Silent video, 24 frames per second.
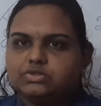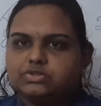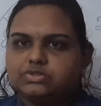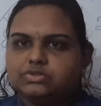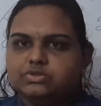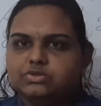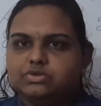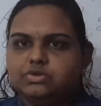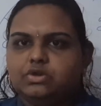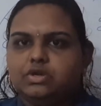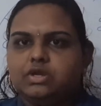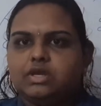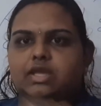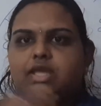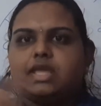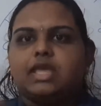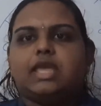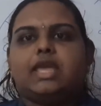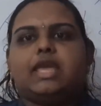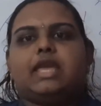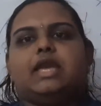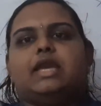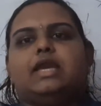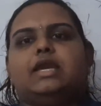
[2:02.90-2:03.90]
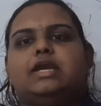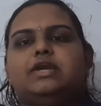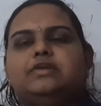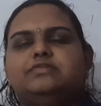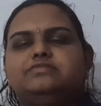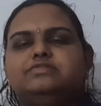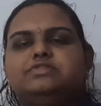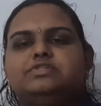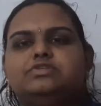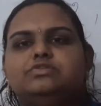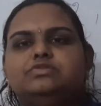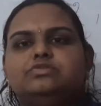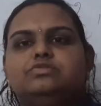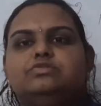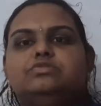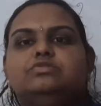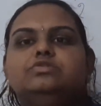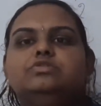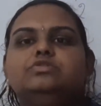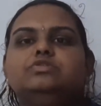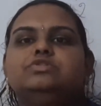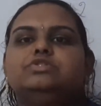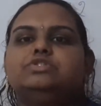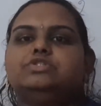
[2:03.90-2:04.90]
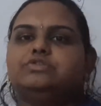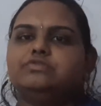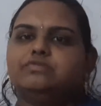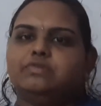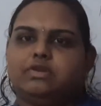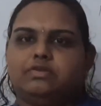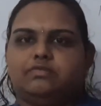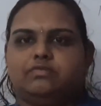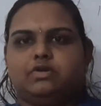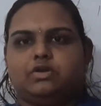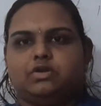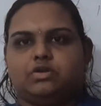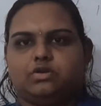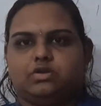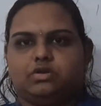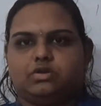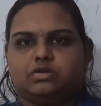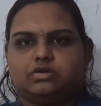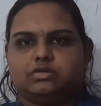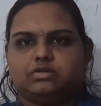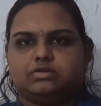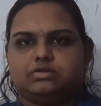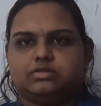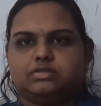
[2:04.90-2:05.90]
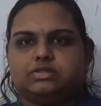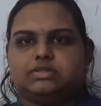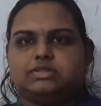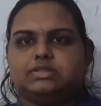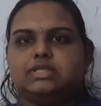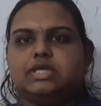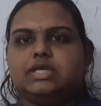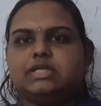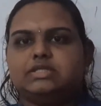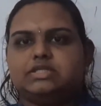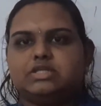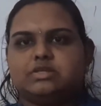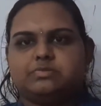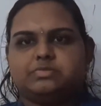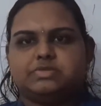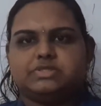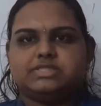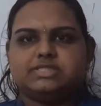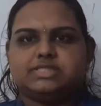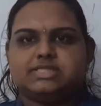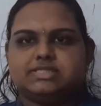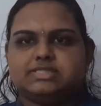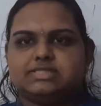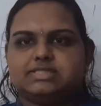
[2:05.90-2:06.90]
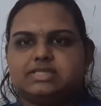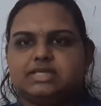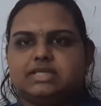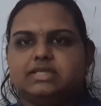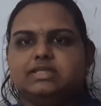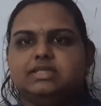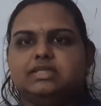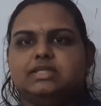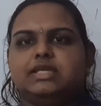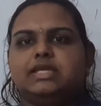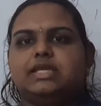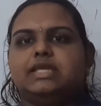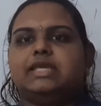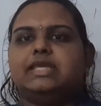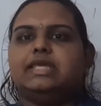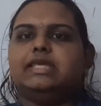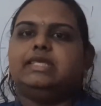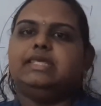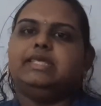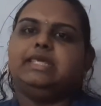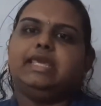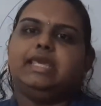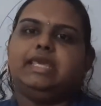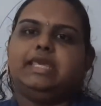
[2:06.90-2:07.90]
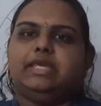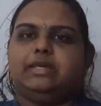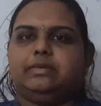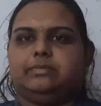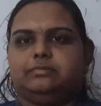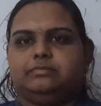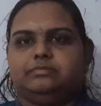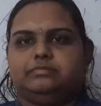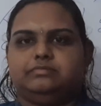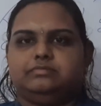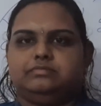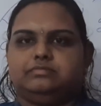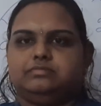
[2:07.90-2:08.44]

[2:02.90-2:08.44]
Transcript: to afternoon 12 o'clock. That represents an A.M.